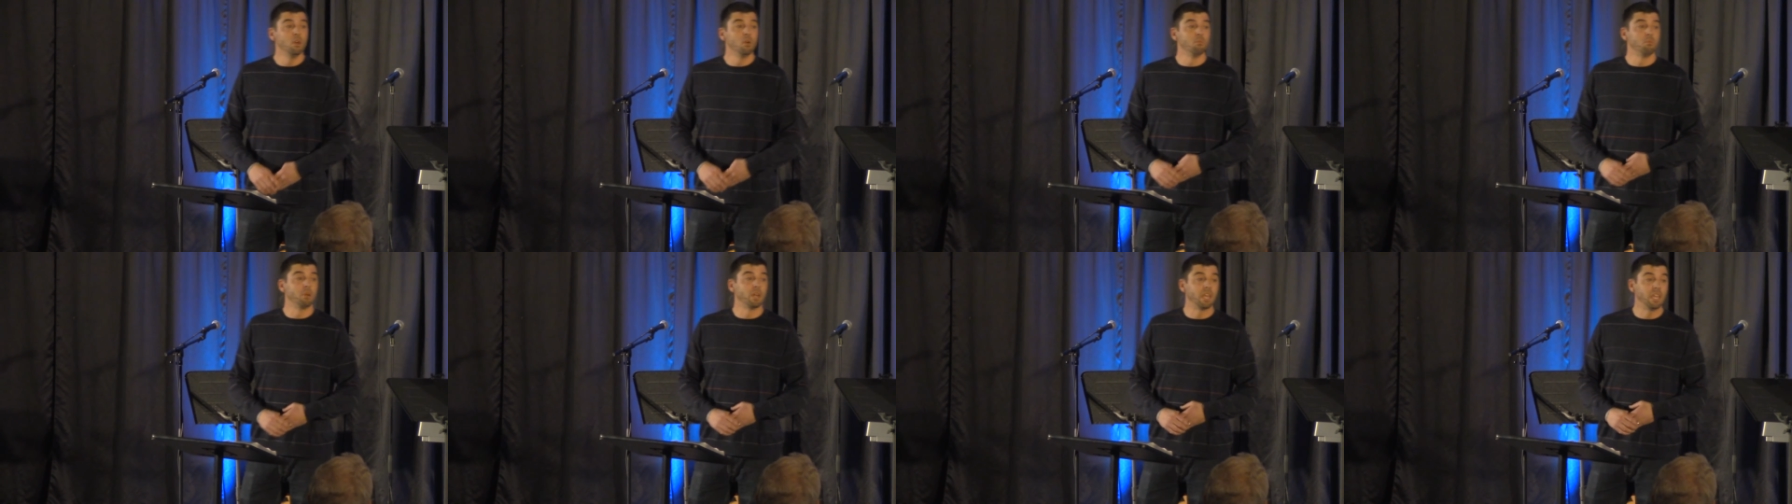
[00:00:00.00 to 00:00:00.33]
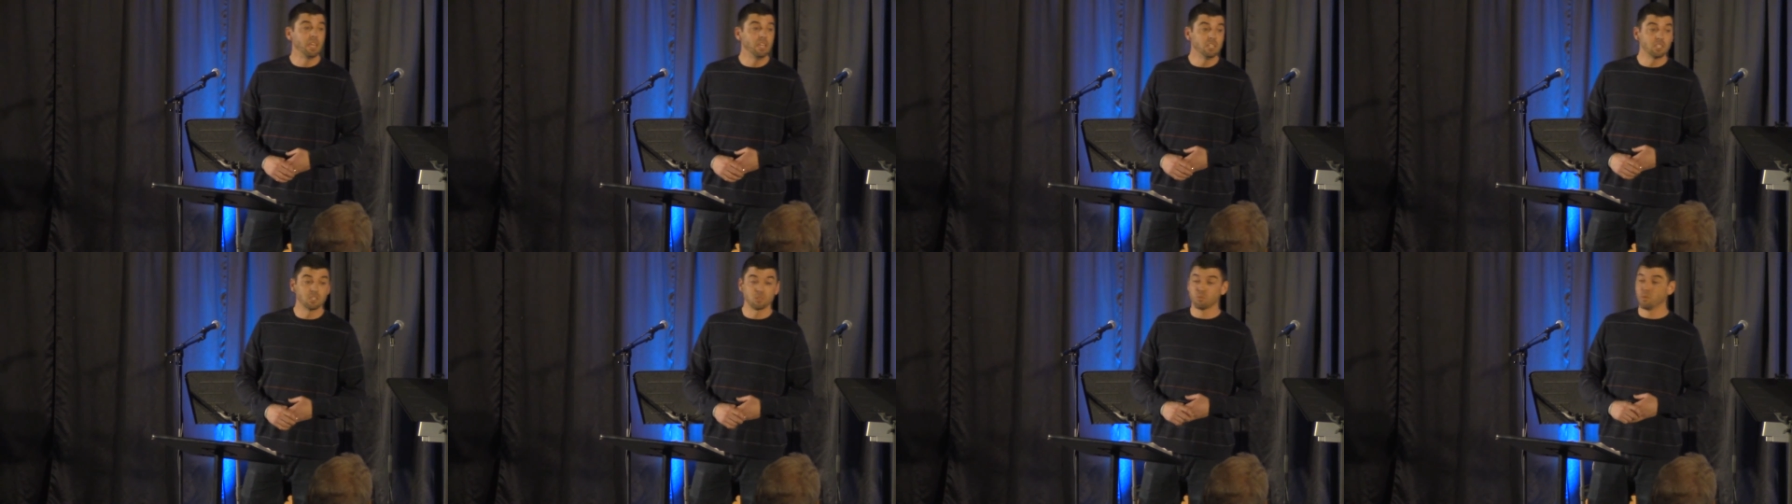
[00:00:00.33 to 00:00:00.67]
but
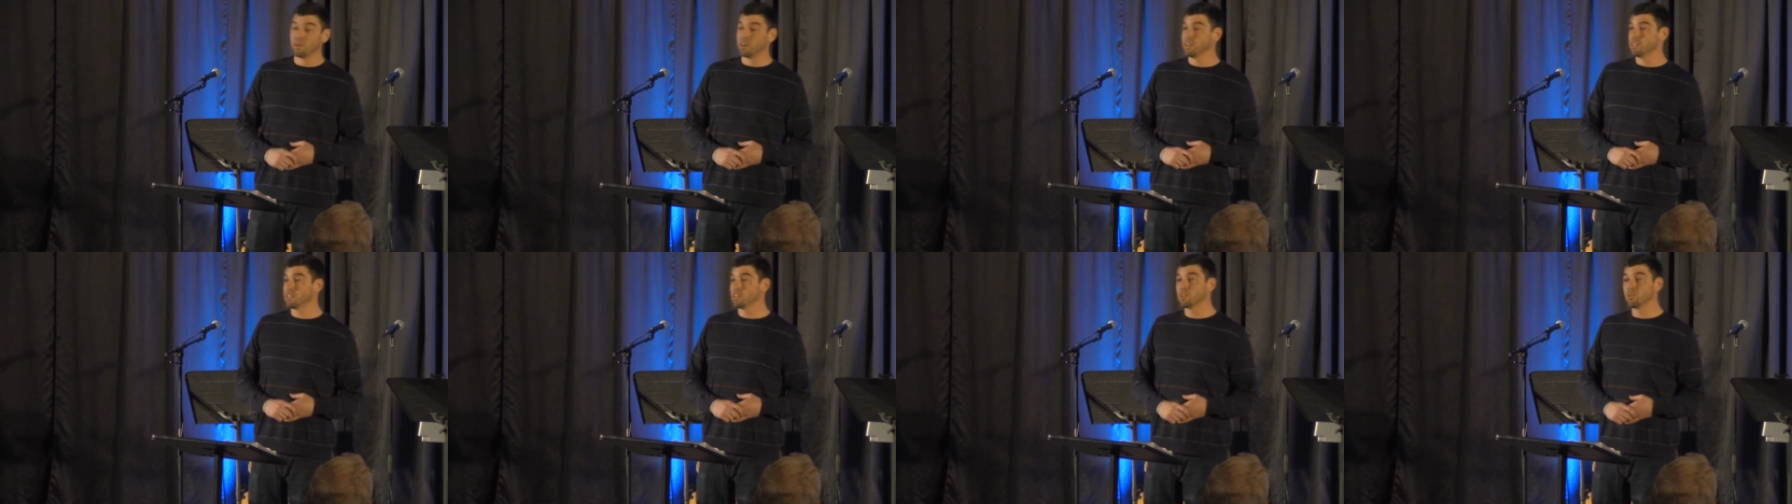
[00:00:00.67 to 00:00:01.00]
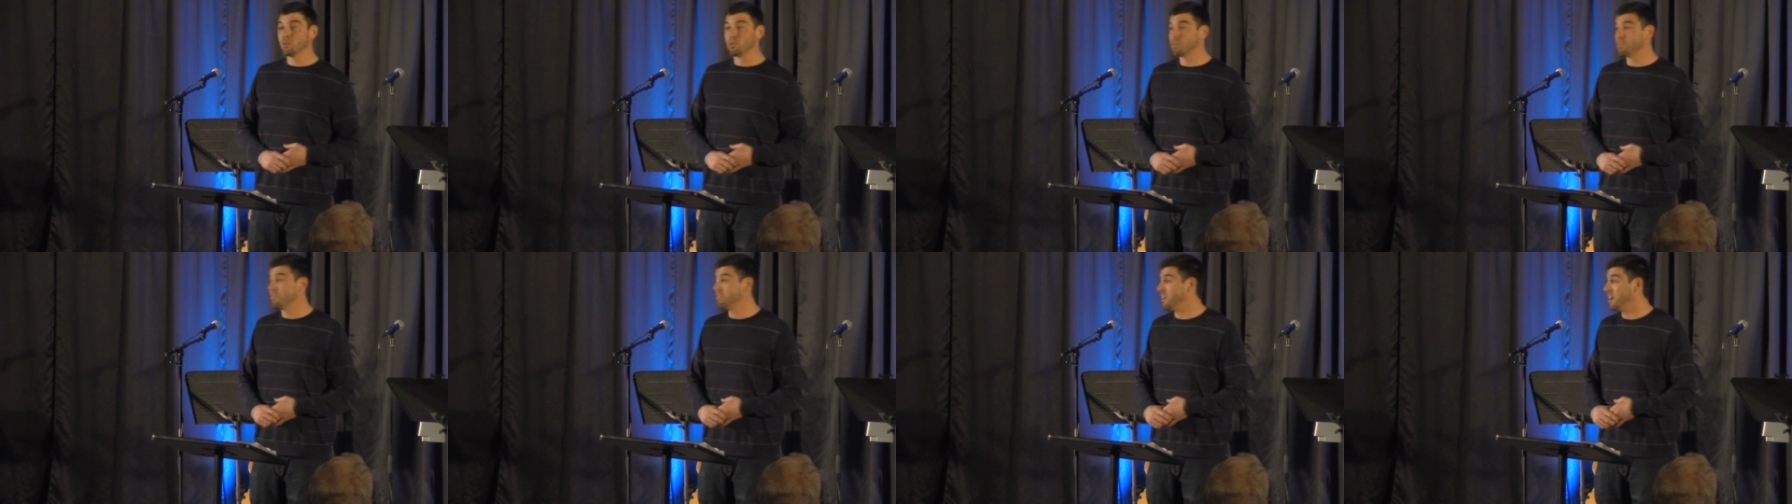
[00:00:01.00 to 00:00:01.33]
he just wanted to
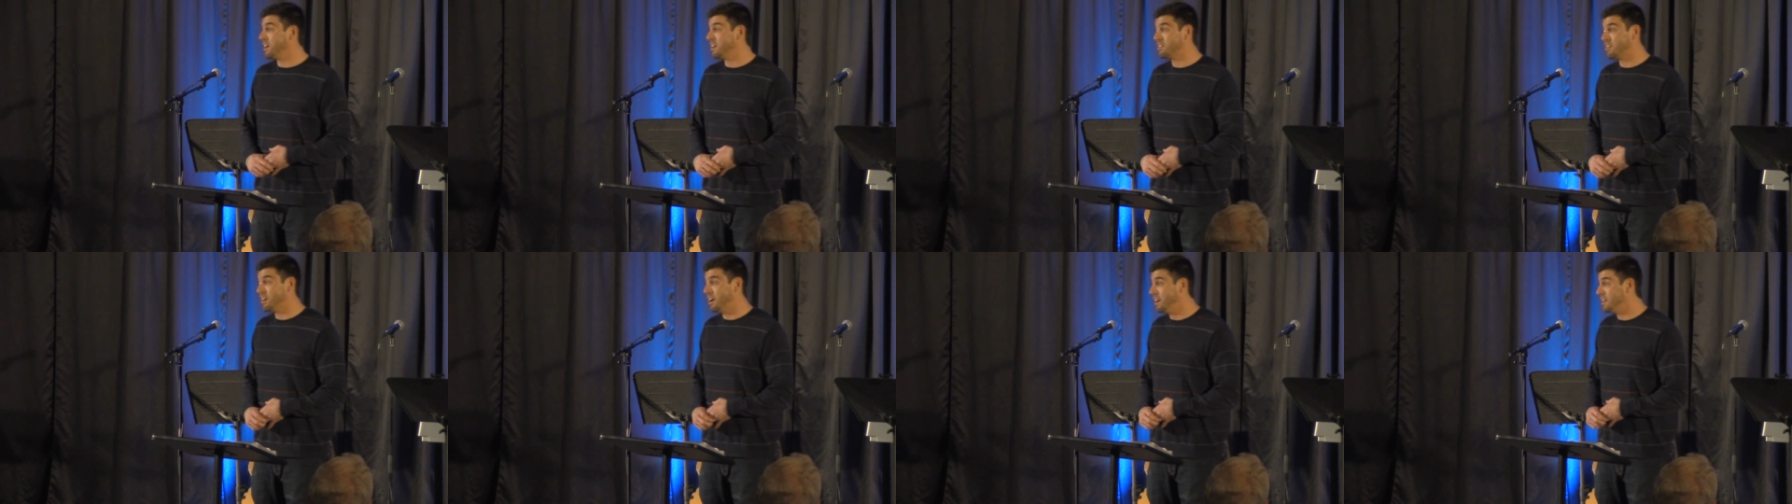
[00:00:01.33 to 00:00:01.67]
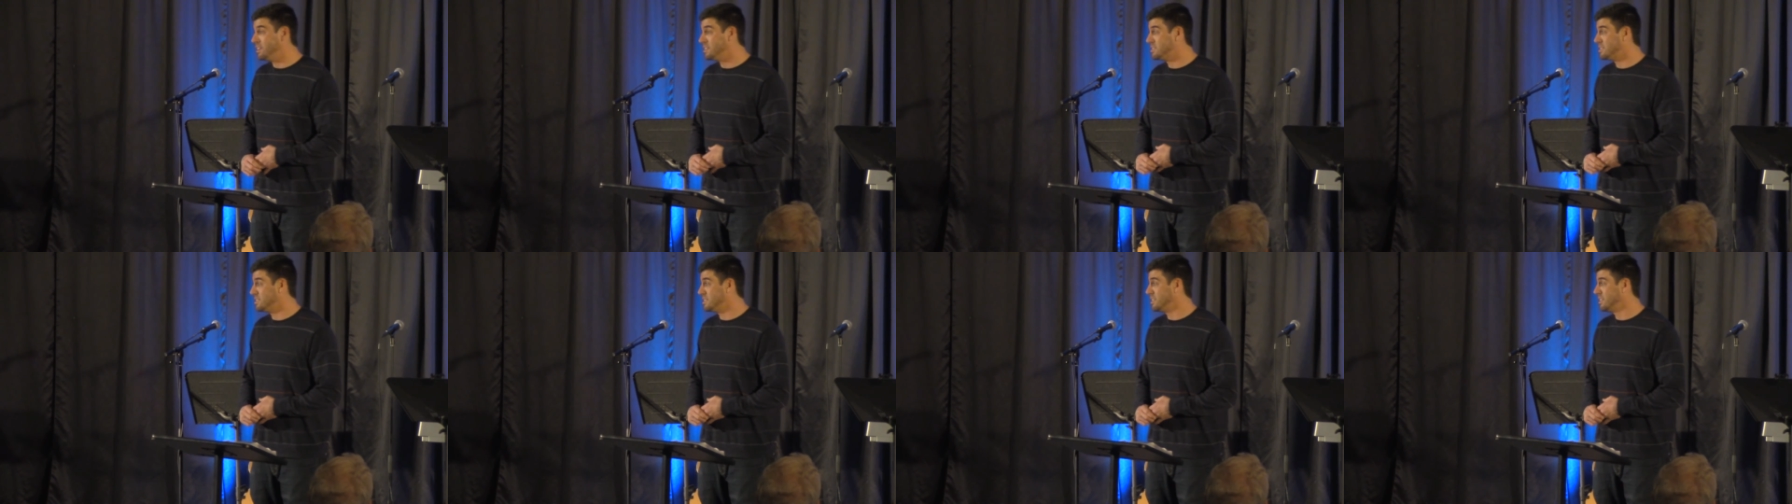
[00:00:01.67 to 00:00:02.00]
glorify
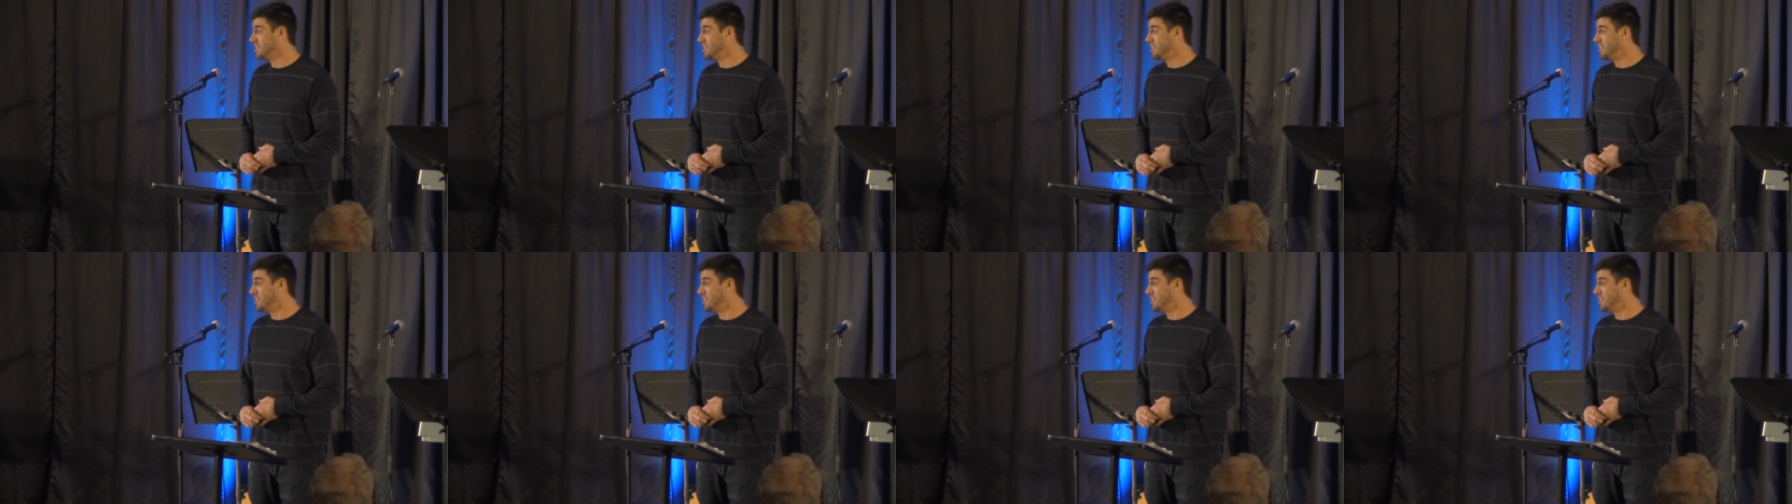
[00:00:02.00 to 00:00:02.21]
Christ.